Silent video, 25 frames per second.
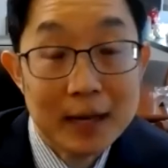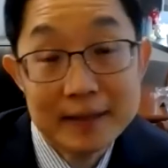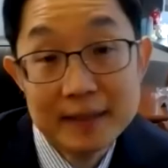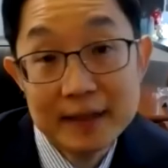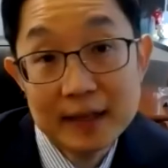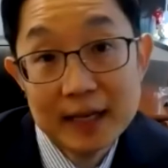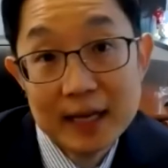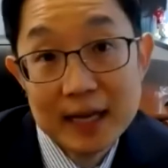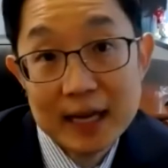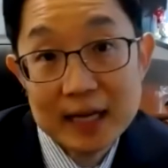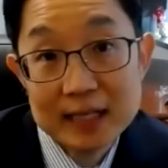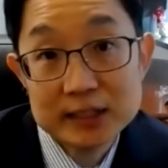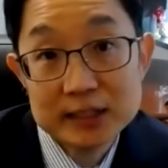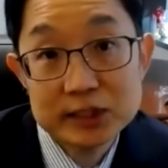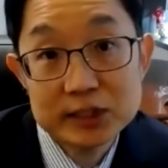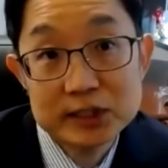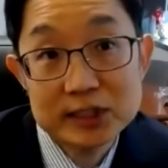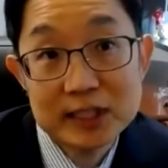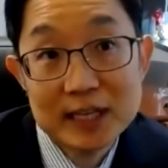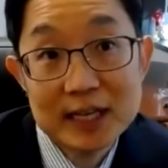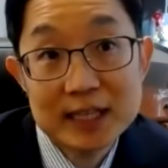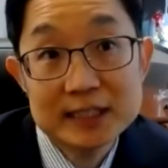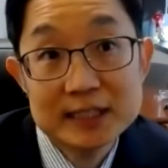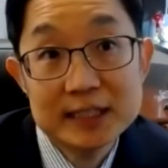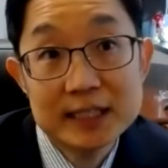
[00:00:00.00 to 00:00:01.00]
I think
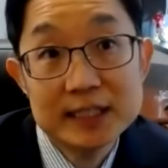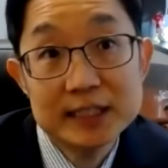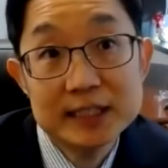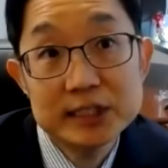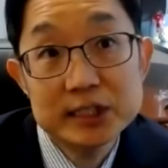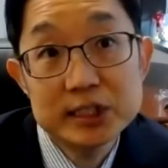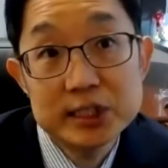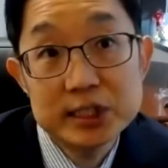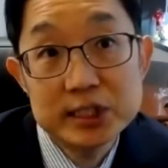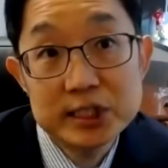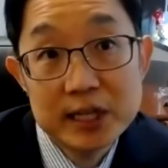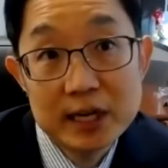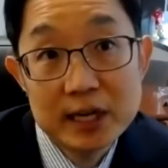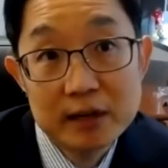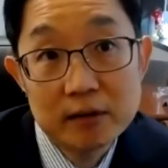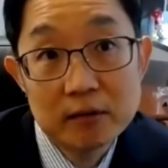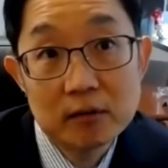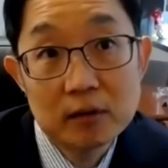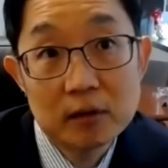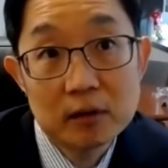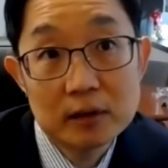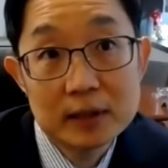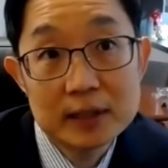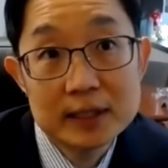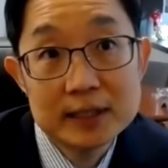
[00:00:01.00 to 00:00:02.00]
exercise in
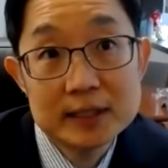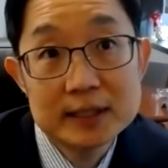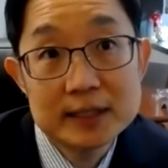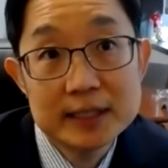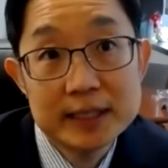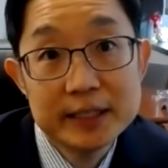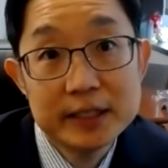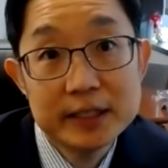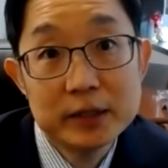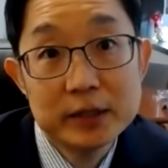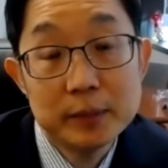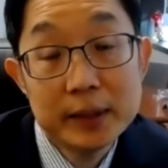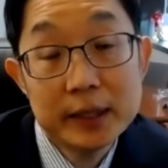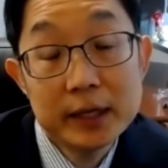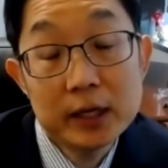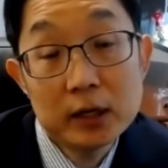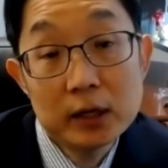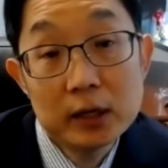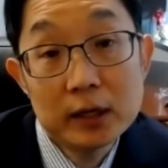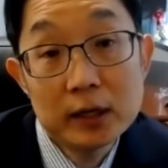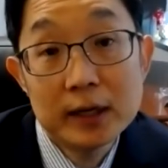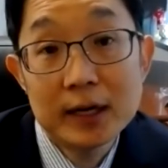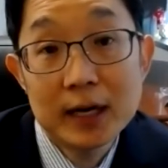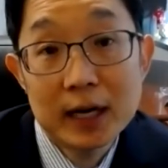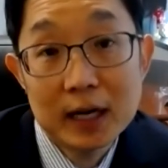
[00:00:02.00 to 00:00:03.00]
general is seen to be
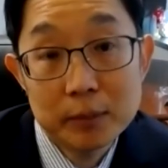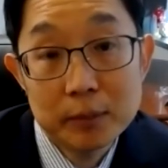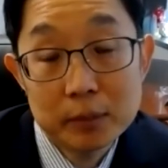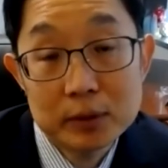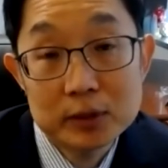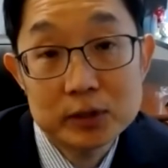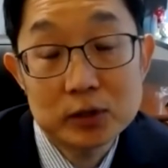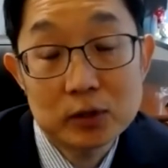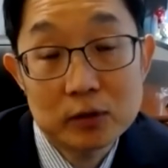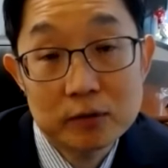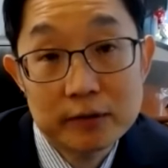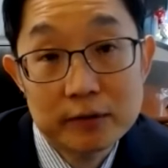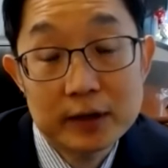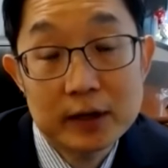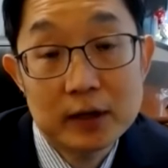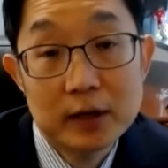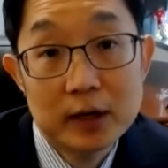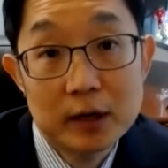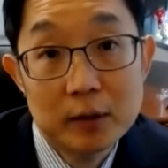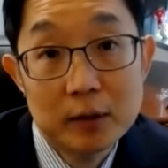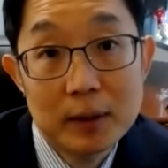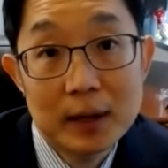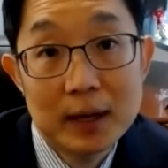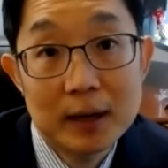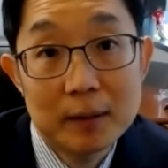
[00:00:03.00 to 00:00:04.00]
good in hypertrophic
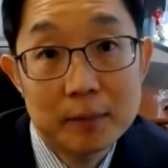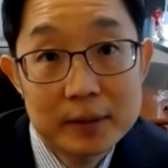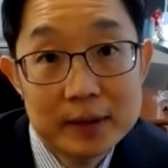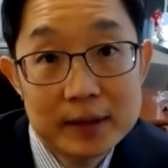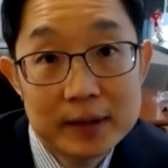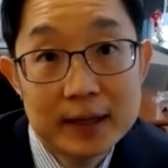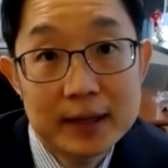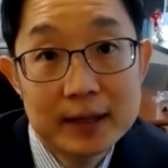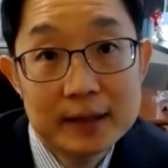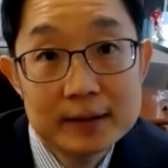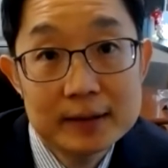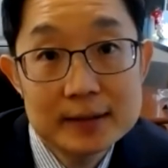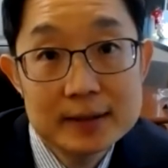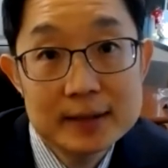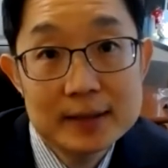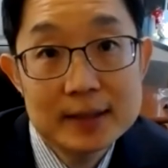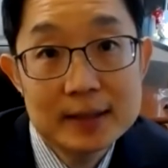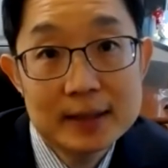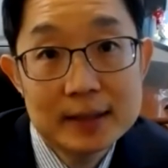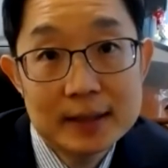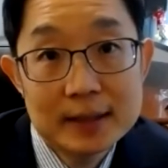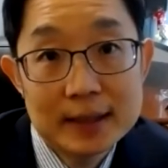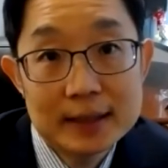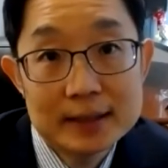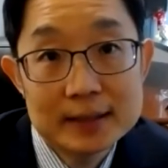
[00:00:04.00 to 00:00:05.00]
cardiomyopathy.
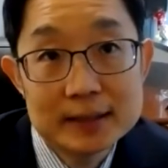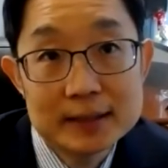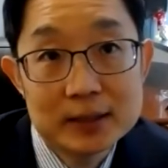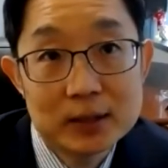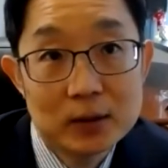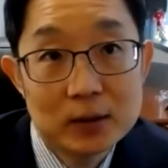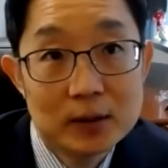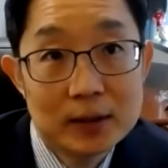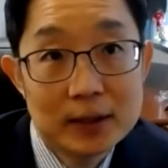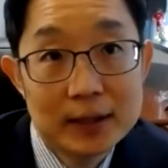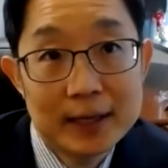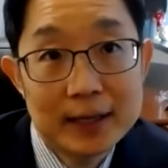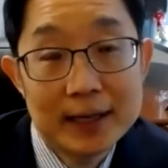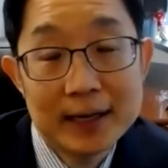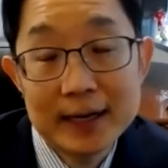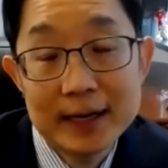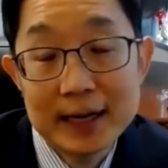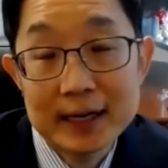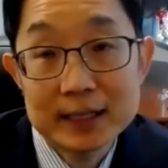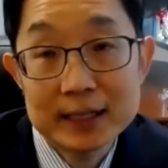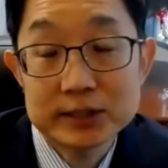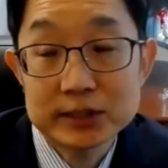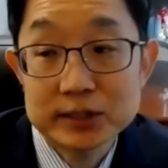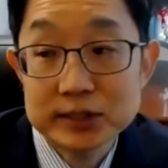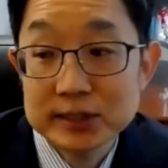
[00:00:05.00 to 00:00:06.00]
And so, again,
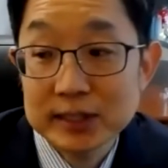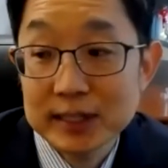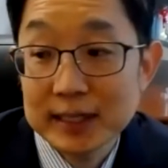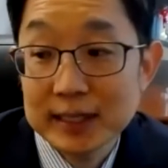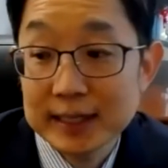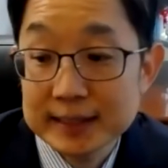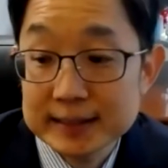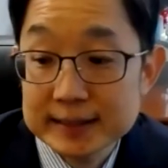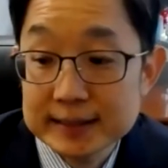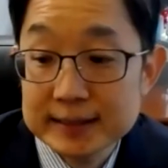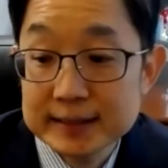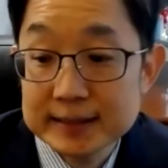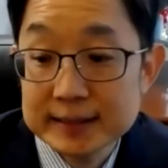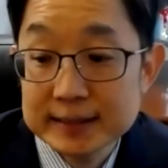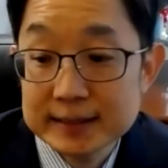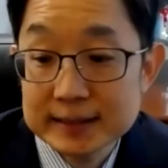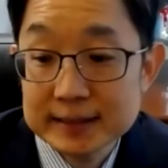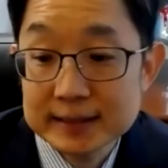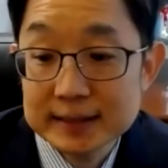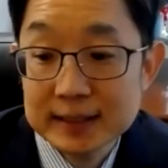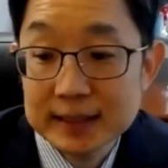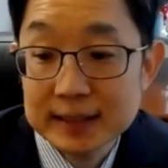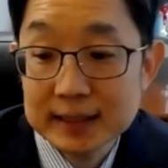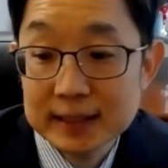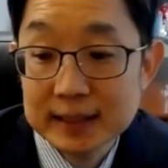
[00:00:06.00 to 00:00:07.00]
exercise
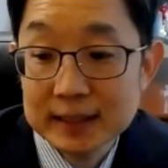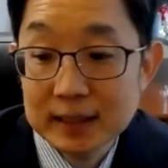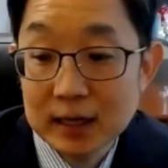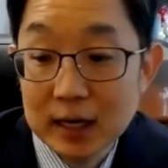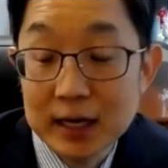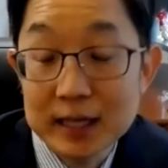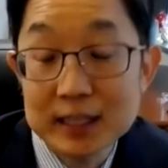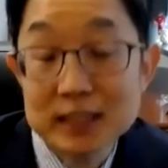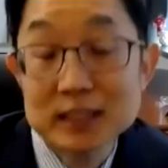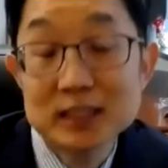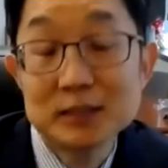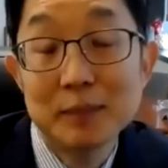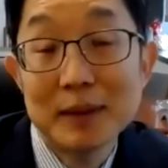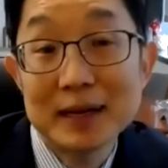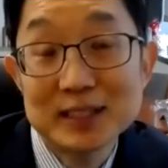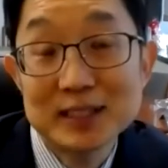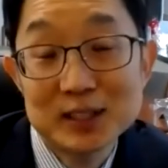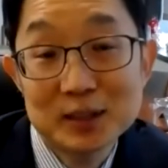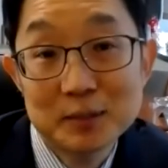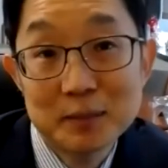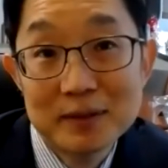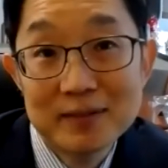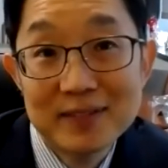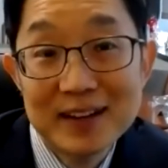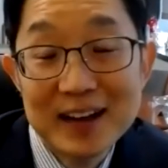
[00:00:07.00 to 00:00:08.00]
is uh, on a
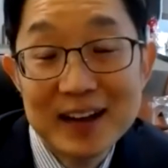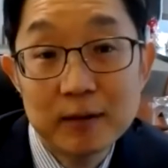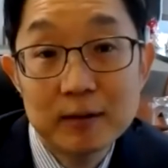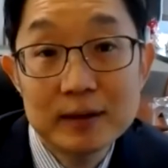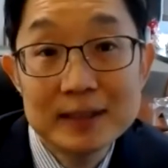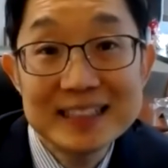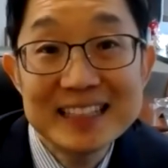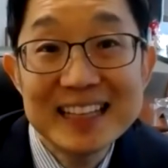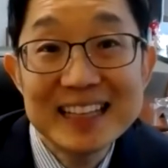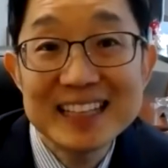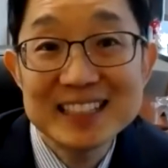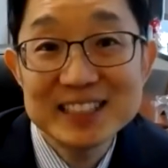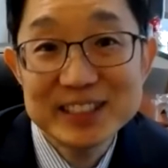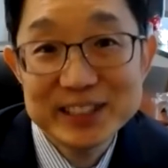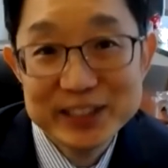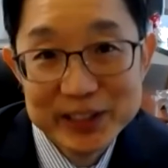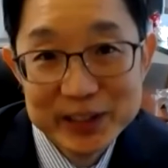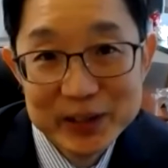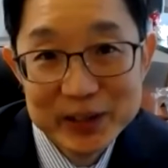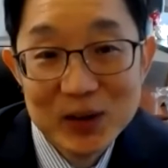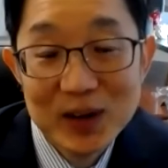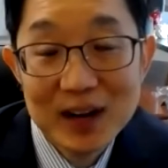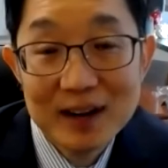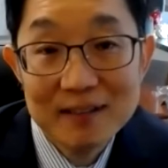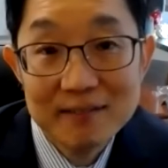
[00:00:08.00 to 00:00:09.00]
spectrum of how intense you
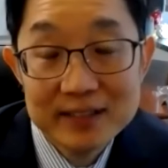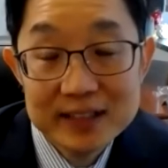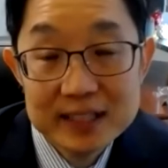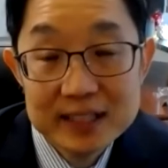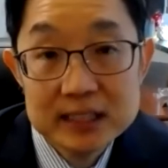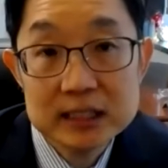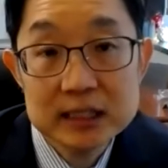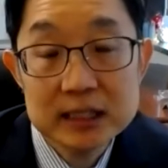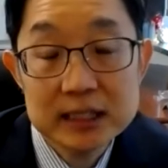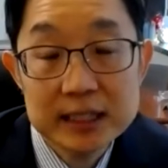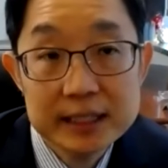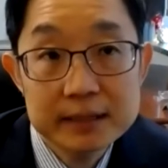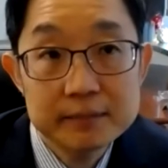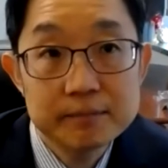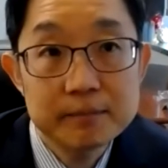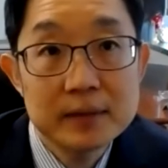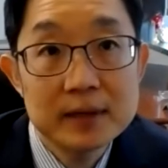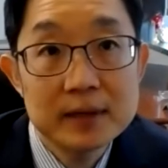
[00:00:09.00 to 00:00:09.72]
go, obviously.